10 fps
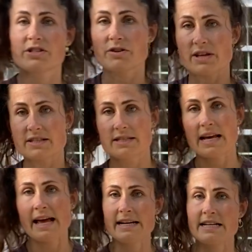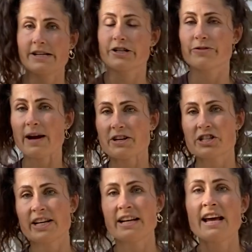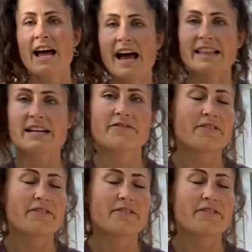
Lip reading: so that's 10 each direction. And then